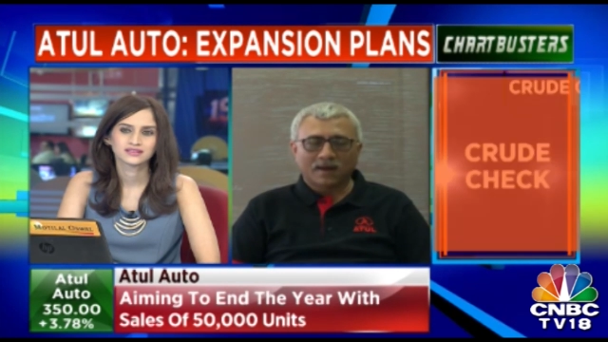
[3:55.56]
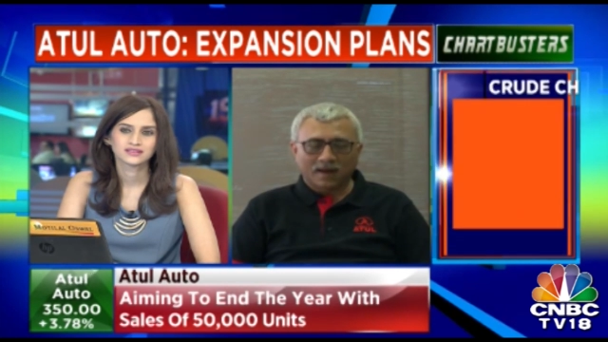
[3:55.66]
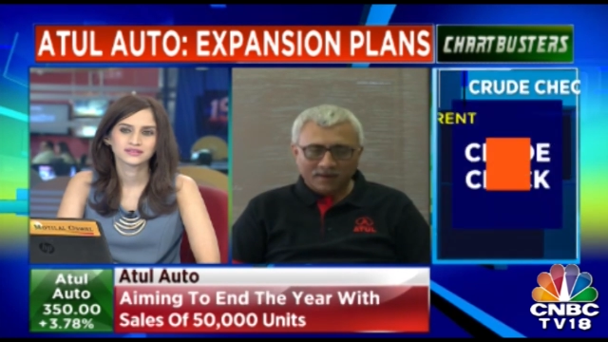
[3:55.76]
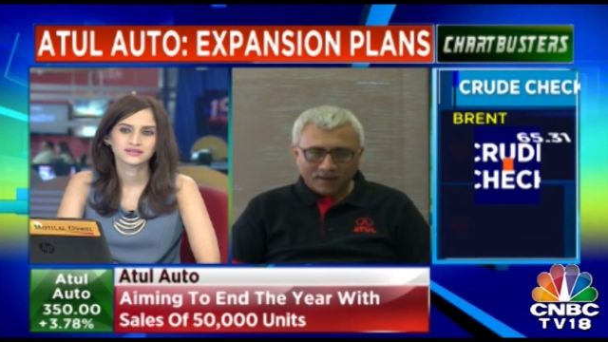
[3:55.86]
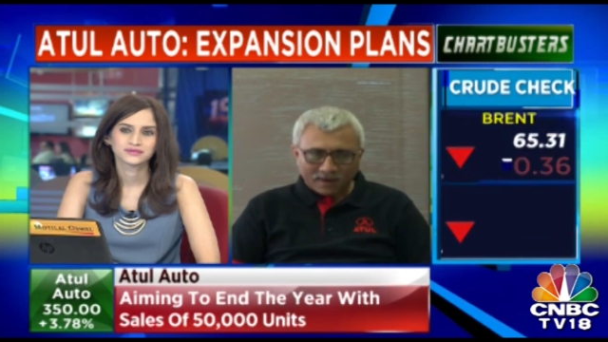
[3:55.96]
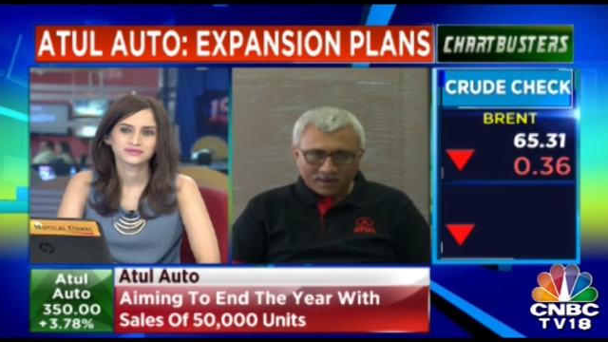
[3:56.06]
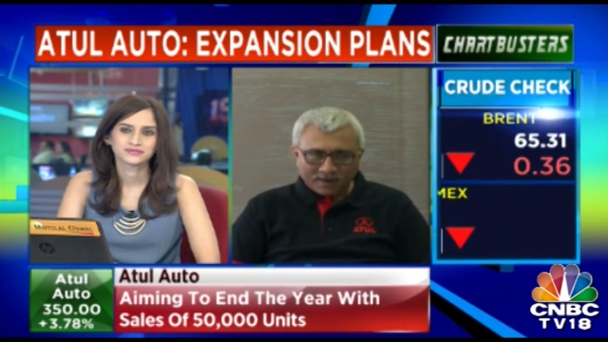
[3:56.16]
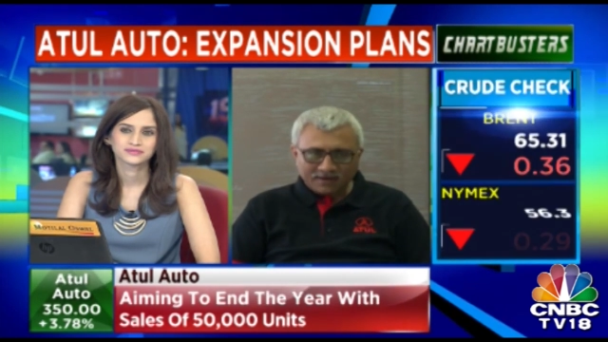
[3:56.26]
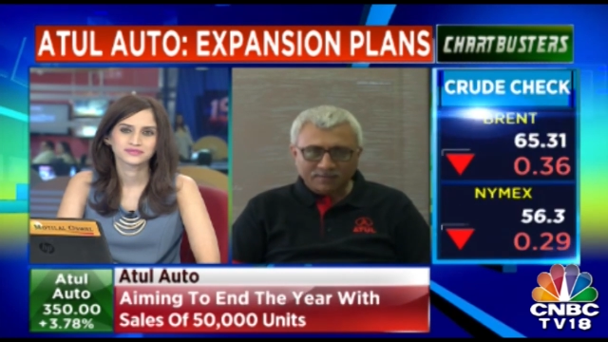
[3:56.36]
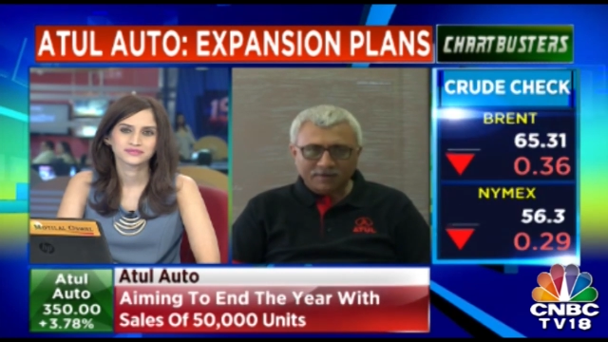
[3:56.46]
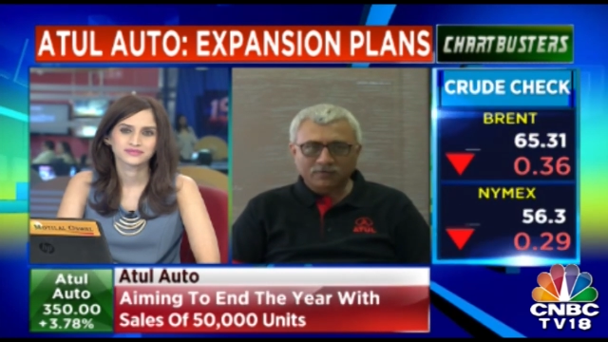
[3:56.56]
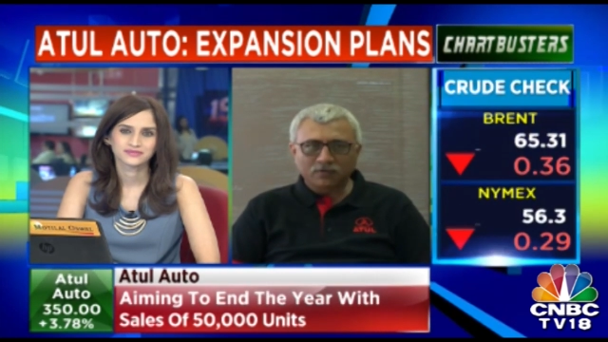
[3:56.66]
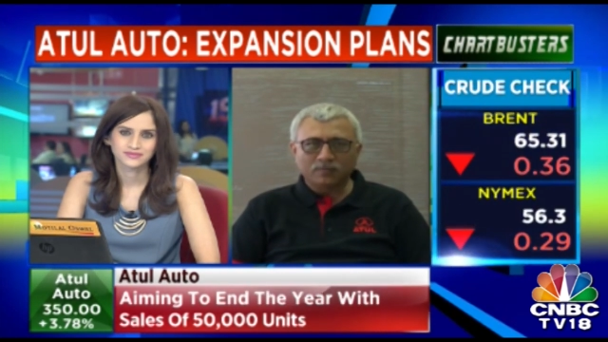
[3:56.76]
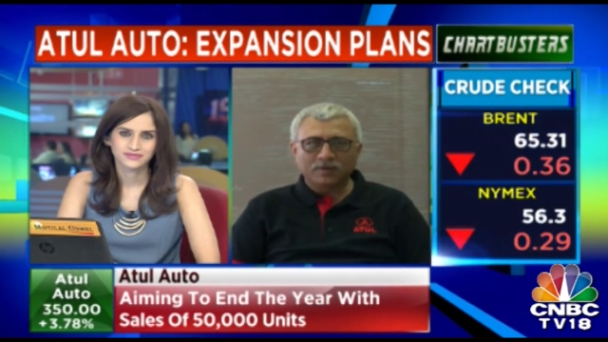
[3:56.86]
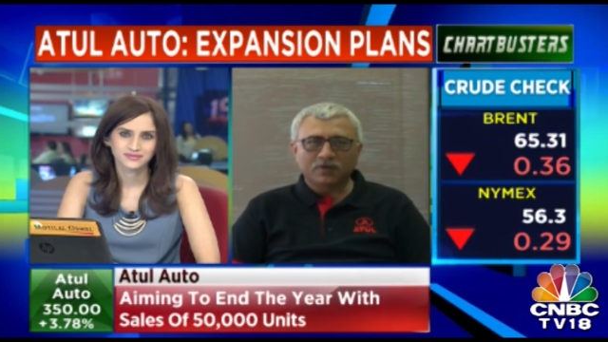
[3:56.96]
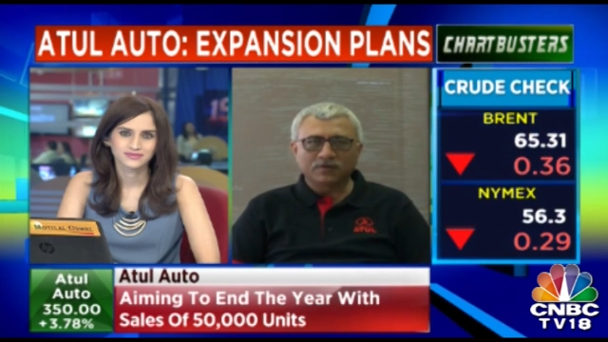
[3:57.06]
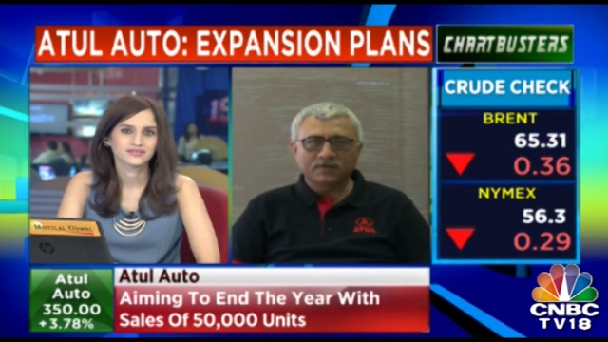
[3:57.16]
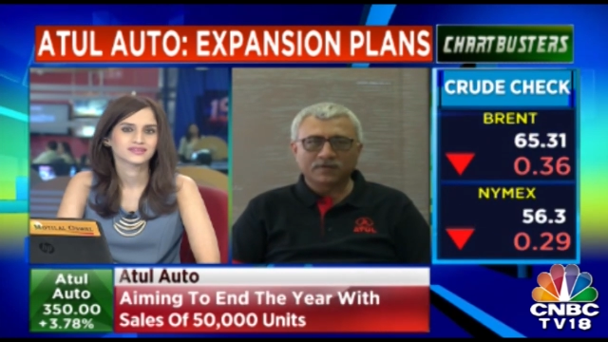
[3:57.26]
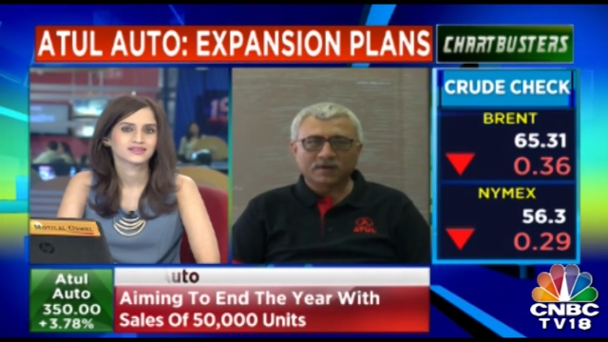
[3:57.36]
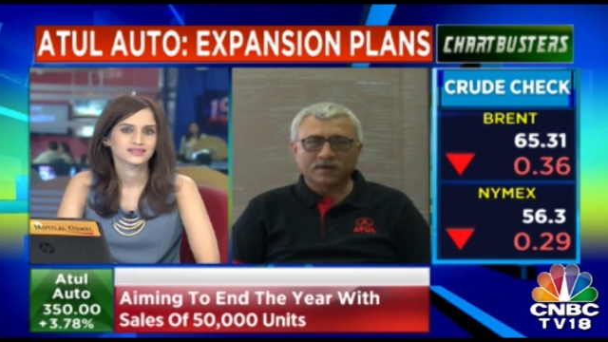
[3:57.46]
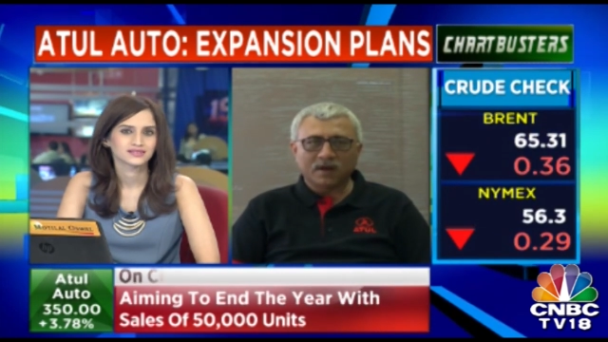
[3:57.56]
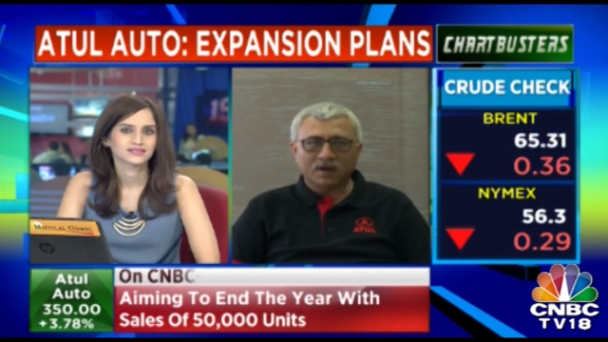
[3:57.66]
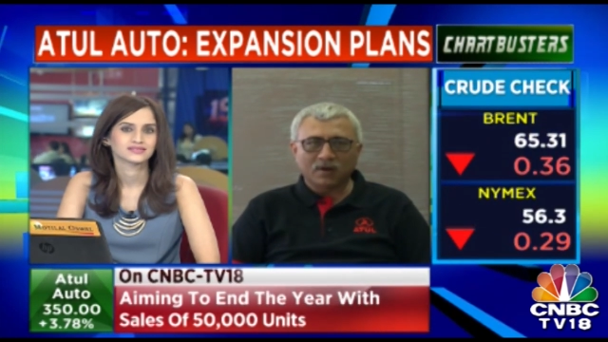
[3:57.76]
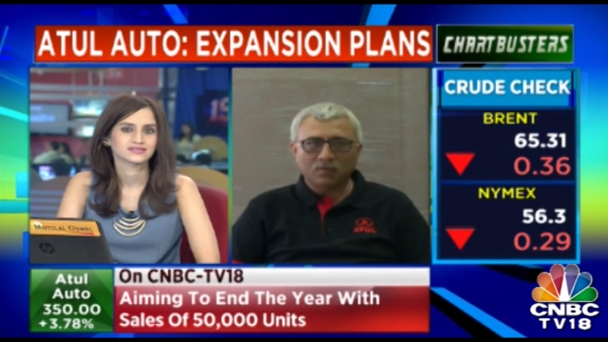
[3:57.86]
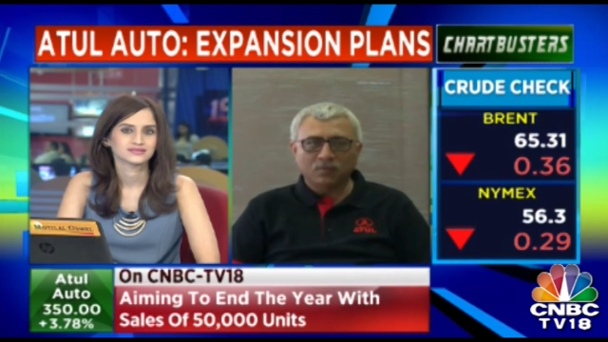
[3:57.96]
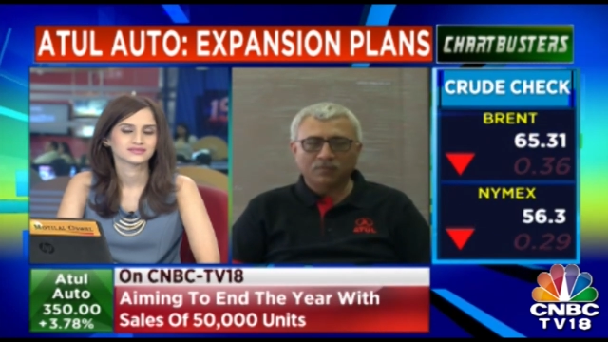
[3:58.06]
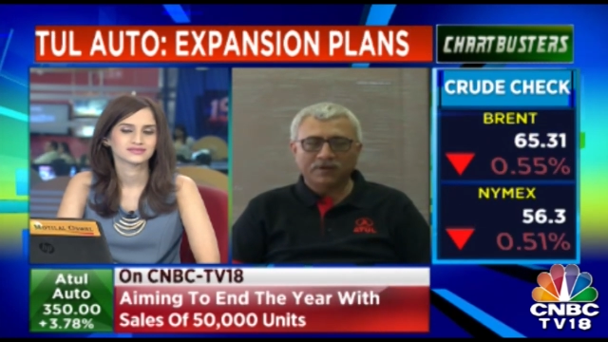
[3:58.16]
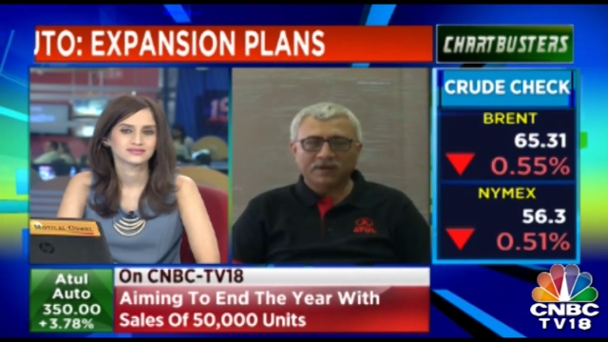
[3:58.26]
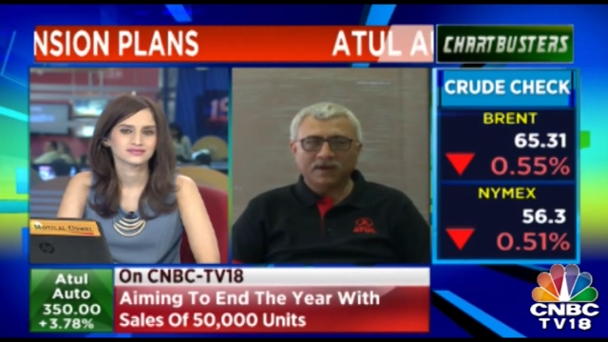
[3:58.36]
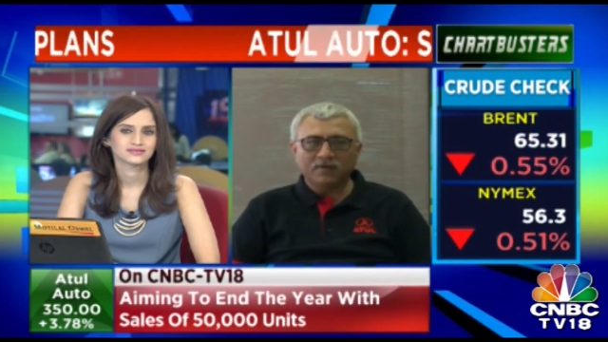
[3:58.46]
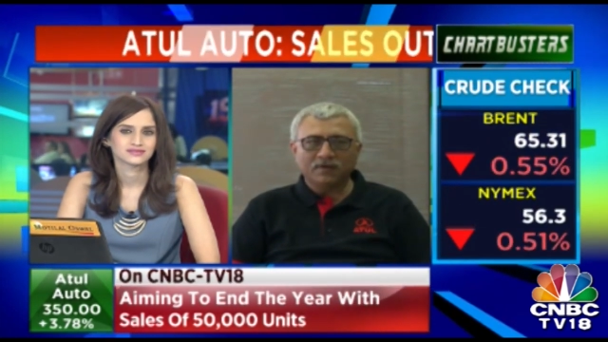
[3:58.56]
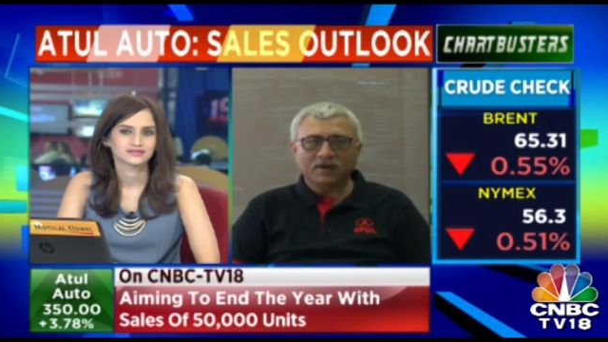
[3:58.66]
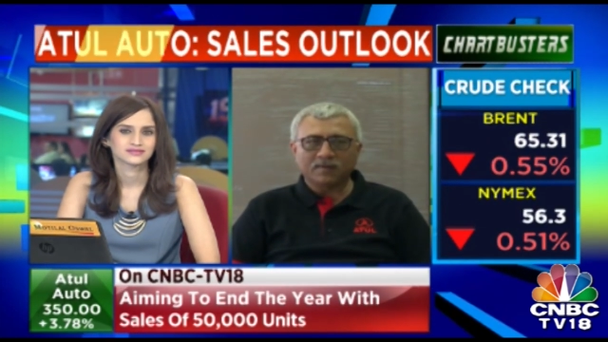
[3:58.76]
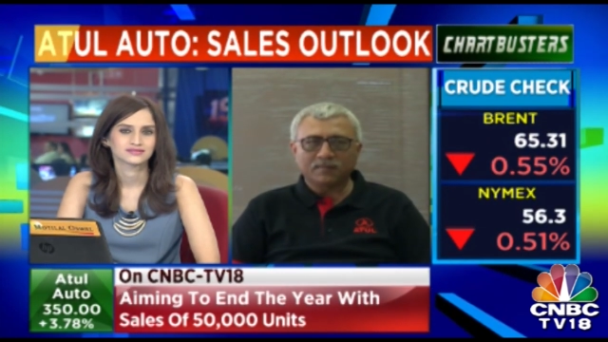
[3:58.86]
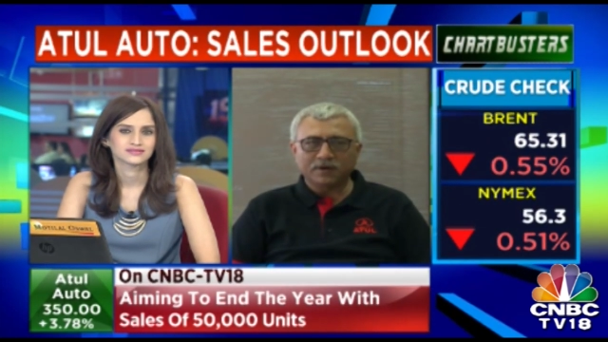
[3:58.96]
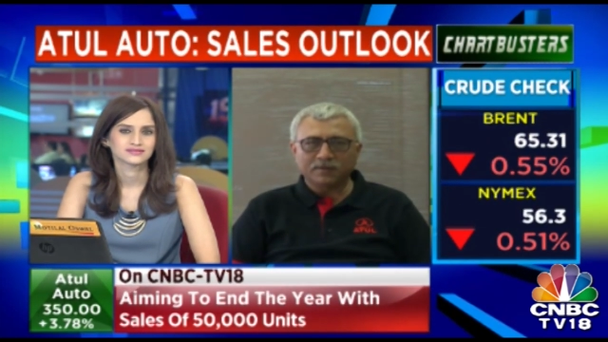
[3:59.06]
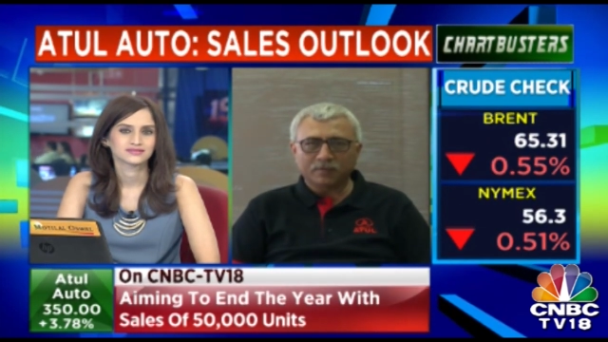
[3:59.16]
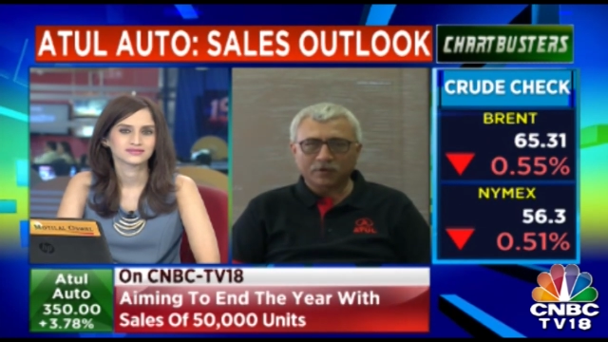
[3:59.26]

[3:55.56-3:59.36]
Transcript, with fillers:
Speaker 1: I, I expect so, because uh, now we have a complete